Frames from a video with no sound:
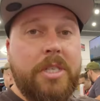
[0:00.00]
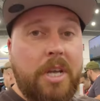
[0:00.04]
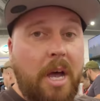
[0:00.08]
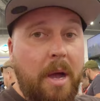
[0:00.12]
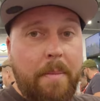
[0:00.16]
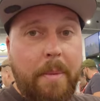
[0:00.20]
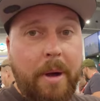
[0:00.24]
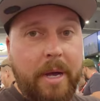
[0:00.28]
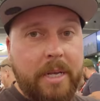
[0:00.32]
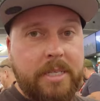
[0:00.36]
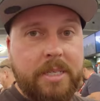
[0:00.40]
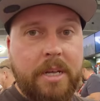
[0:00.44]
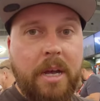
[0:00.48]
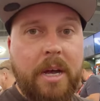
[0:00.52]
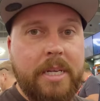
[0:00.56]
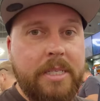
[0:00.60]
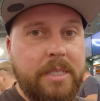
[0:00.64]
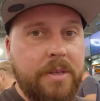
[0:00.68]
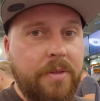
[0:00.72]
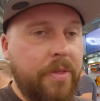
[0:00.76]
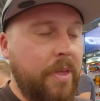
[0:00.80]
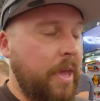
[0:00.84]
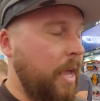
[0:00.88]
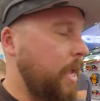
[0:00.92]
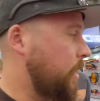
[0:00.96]

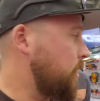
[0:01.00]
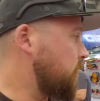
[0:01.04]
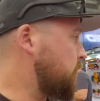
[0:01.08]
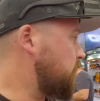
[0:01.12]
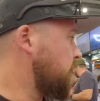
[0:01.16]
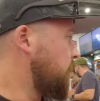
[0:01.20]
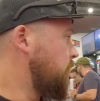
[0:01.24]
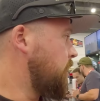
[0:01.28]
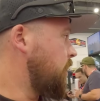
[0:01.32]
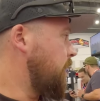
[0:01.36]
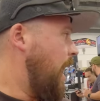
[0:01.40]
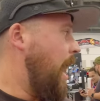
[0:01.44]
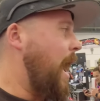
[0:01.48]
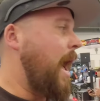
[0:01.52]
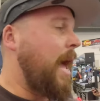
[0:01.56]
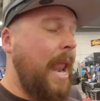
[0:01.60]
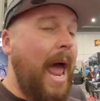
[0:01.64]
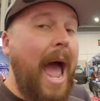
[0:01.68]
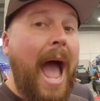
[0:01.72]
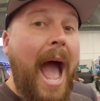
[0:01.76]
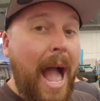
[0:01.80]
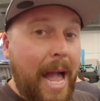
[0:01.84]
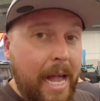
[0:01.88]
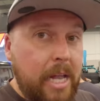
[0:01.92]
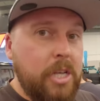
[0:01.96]
side-by-sides and things and
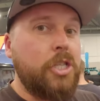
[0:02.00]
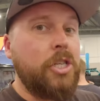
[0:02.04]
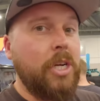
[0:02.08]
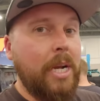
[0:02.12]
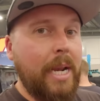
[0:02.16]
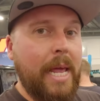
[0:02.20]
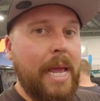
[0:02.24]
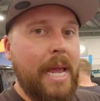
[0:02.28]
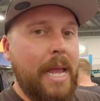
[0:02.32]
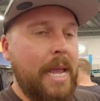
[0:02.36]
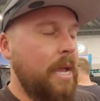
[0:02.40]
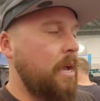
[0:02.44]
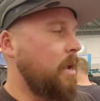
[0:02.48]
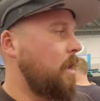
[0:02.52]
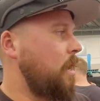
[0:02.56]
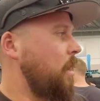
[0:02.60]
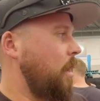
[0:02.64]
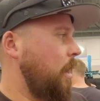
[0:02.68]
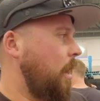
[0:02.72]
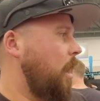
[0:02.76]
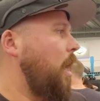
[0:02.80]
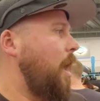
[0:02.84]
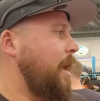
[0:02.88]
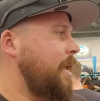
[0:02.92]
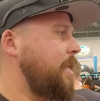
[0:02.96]
actually
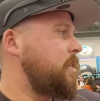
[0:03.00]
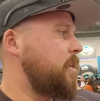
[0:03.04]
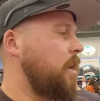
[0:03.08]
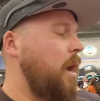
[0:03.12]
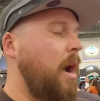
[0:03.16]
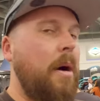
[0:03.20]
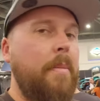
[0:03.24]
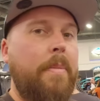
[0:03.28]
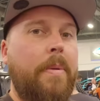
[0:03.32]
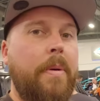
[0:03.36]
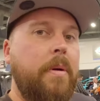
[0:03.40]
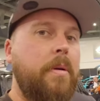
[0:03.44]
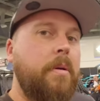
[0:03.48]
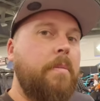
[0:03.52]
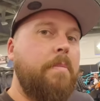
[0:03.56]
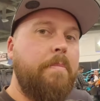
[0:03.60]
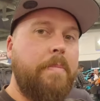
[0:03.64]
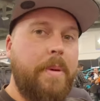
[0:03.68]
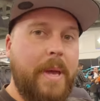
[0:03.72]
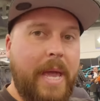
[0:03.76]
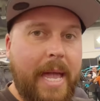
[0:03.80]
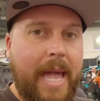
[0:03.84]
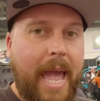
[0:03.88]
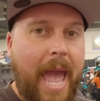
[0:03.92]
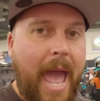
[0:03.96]
light up
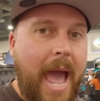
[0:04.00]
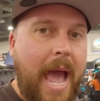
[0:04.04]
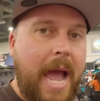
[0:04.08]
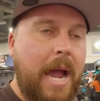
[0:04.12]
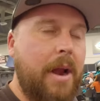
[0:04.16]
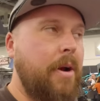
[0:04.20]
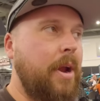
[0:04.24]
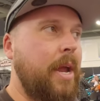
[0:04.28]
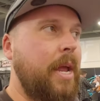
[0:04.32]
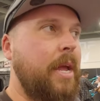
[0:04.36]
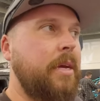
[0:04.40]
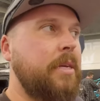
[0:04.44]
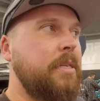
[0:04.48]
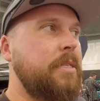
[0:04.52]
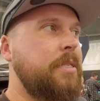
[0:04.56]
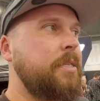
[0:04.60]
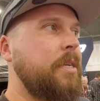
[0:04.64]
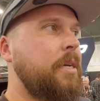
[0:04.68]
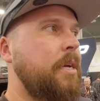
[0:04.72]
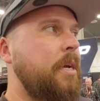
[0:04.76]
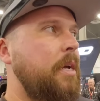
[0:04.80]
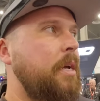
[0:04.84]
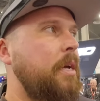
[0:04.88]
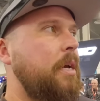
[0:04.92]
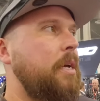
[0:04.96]
big areas.
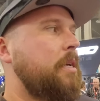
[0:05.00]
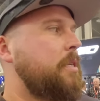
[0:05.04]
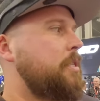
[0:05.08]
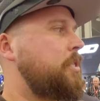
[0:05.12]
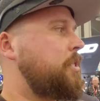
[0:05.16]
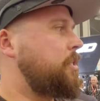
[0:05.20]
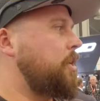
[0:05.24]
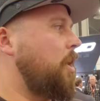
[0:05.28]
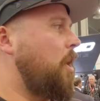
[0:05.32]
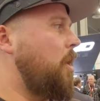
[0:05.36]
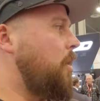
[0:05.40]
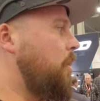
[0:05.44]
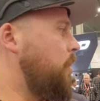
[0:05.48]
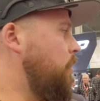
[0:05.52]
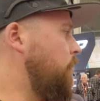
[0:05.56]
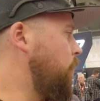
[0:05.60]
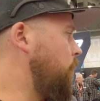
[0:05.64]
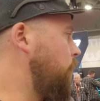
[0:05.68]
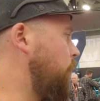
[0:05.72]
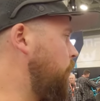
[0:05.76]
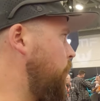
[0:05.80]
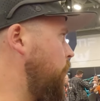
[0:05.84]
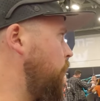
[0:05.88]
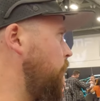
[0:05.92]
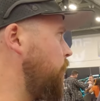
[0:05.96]

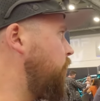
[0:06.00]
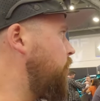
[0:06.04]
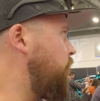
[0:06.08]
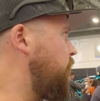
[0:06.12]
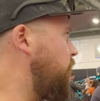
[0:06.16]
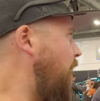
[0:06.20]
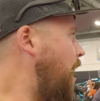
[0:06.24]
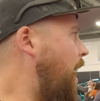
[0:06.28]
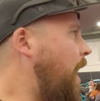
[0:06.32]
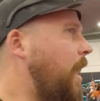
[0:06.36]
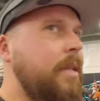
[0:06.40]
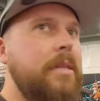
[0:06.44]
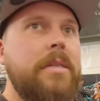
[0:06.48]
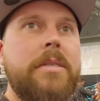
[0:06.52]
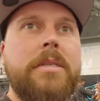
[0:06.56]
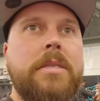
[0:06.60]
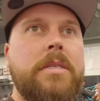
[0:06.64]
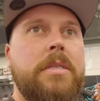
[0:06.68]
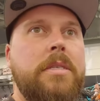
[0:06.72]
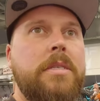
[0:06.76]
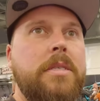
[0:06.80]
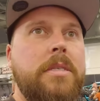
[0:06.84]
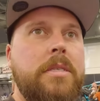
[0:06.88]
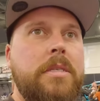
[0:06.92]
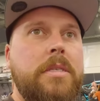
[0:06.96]
So
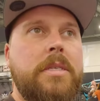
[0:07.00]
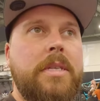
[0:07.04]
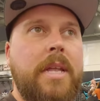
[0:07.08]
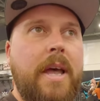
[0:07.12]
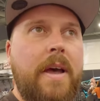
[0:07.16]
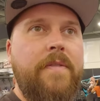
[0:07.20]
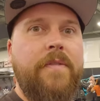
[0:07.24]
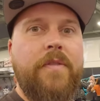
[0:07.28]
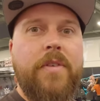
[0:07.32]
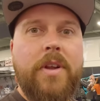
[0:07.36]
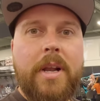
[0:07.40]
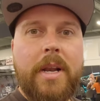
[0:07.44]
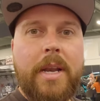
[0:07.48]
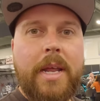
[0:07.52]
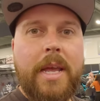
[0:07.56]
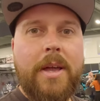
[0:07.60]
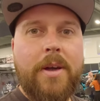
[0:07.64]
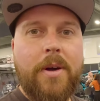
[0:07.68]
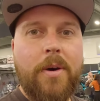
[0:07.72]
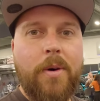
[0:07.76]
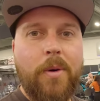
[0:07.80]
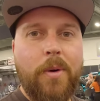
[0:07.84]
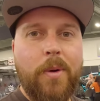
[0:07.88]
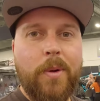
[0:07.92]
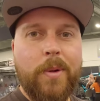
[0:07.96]
that's definitely
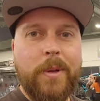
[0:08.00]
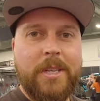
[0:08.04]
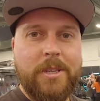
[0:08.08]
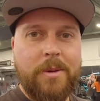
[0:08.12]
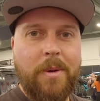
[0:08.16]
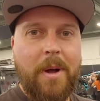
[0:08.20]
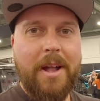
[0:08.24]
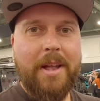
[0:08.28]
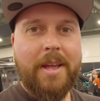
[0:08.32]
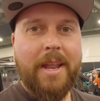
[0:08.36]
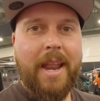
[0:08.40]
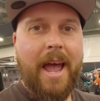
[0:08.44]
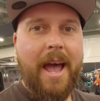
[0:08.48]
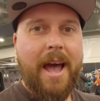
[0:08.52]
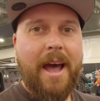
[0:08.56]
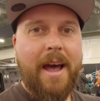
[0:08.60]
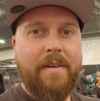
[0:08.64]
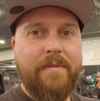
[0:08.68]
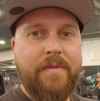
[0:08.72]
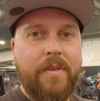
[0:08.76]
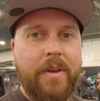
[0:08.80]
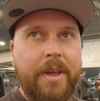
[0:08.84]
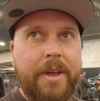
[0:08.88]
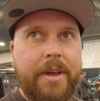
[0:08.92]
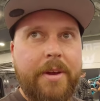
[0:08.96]
cool. So I could
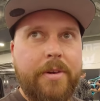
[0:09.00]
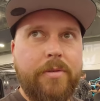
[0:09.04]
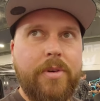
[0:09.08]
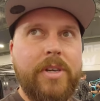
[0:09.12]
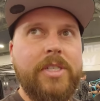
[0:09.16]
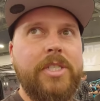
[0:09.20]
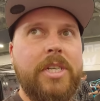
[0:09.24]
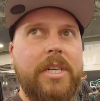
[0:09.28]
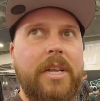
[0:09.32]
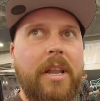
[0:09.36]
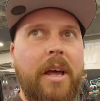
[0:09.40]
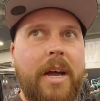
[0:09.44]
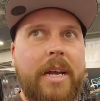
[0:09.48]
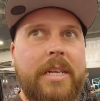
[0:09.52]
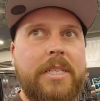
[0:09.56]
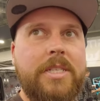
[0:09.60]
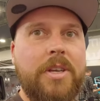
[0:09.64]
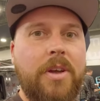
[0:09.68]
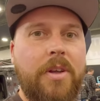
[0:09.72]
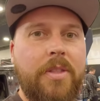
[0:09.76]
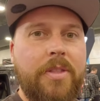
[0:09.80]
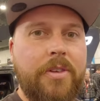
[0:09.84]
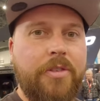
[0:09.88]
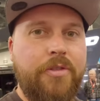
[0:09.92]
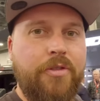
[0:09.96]
have rigid lights
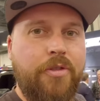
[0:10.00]
on the